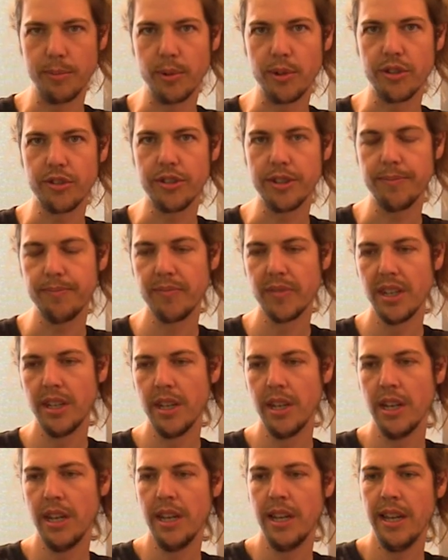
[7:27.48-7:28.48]
a portrait.
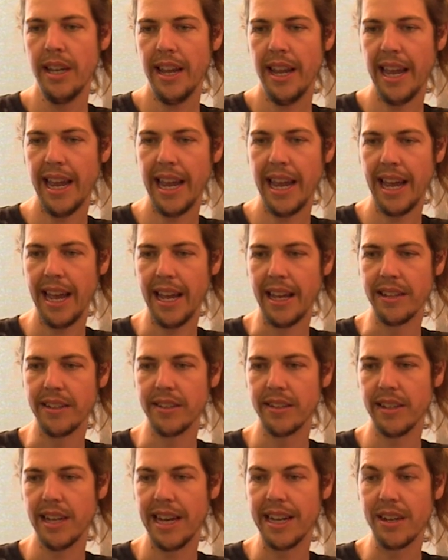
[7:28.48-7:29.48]

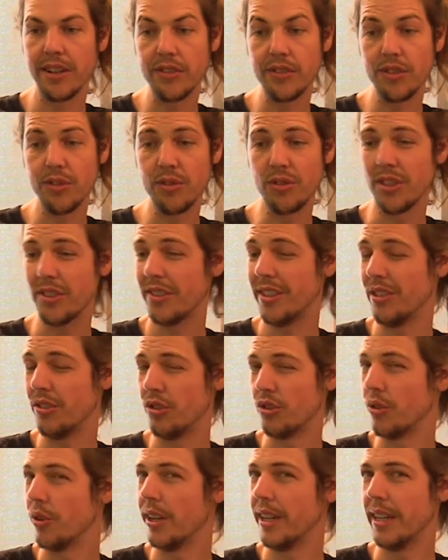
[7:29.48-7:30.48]
And I also just
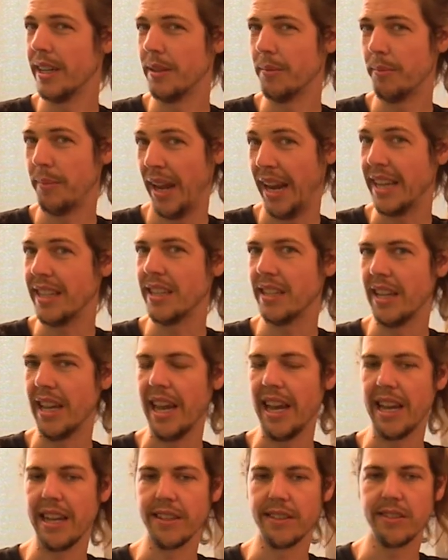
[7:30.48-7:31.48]
enjoy painting
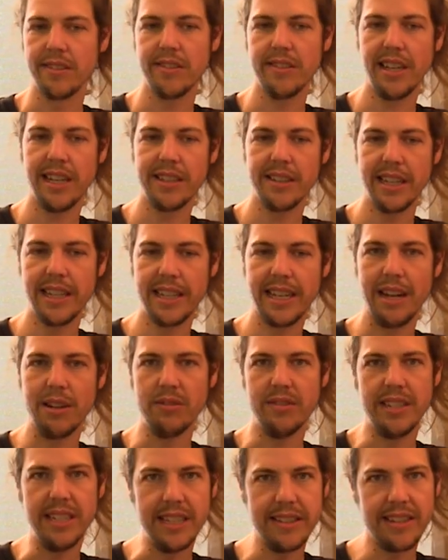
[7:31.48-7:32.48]
hands. I like how
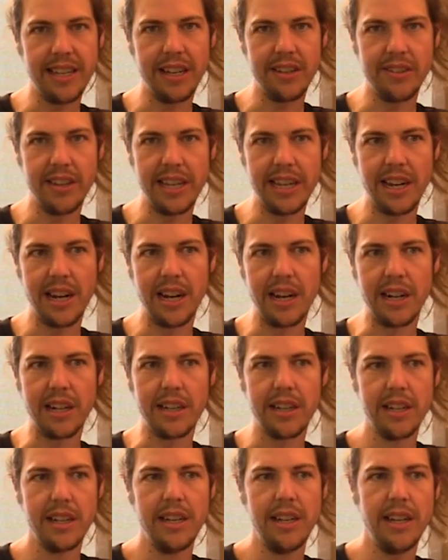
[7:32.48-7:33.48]
detailed they
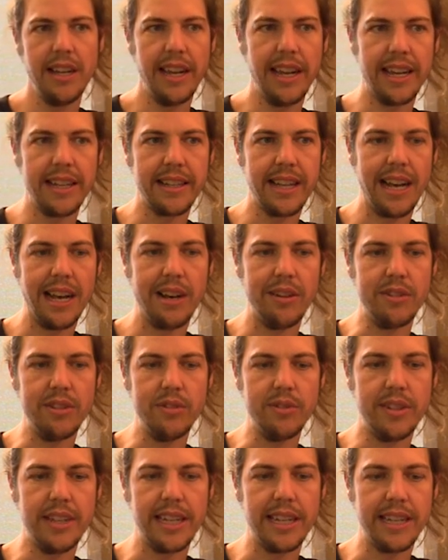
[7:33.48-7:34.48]
are and how
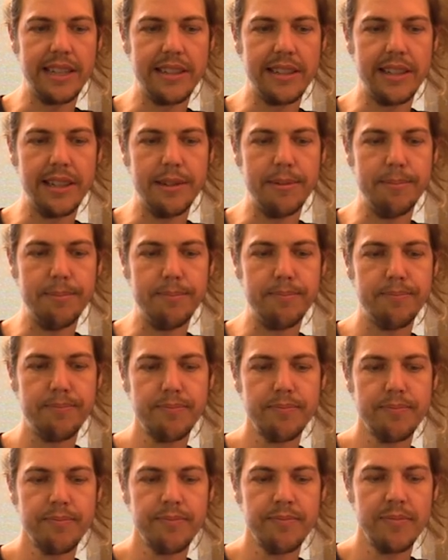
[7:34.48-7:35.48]
you can um,
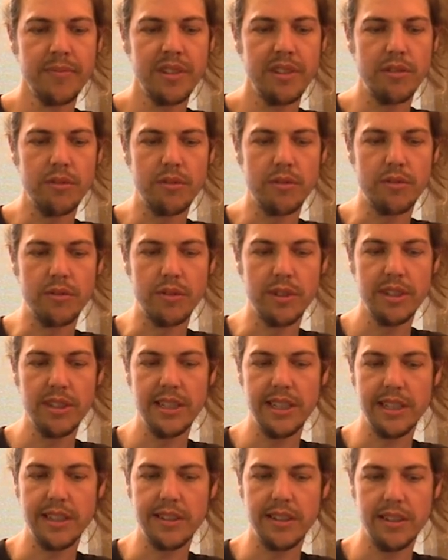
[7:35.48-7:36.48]

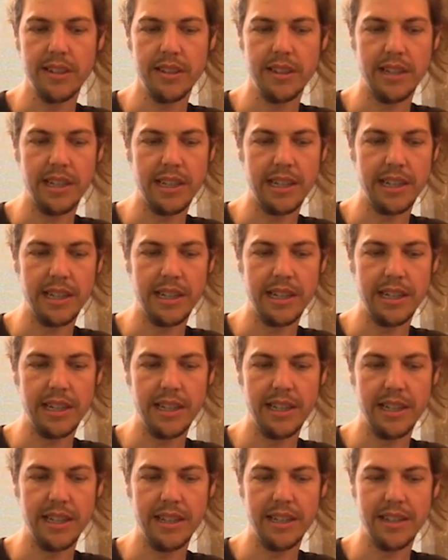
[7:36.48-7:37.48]
really
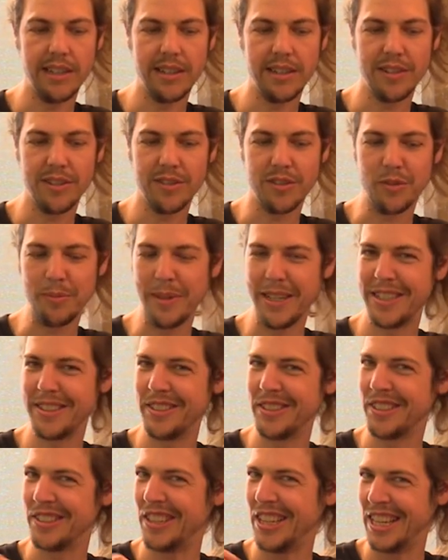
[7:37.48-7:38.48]
uh,
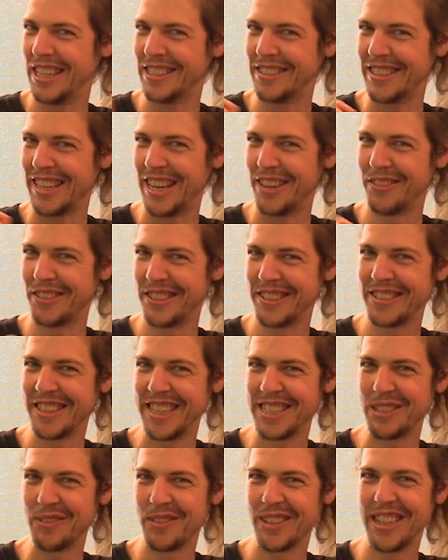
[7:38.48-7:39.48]
spend a lot of time with a
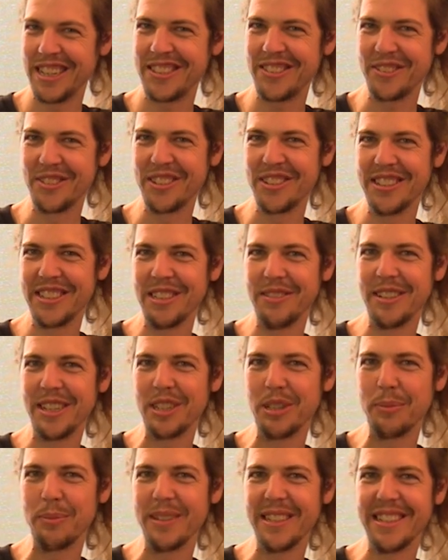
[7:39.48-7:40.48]
tiny brush, really
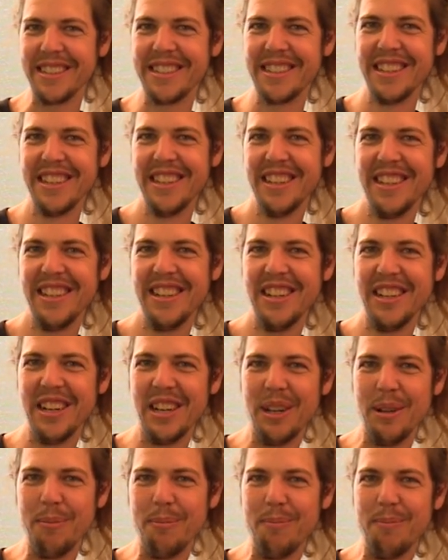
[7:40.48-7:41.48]
developing
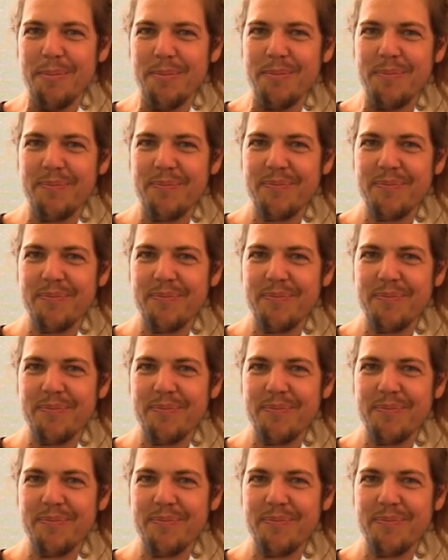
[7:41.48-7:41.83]
um,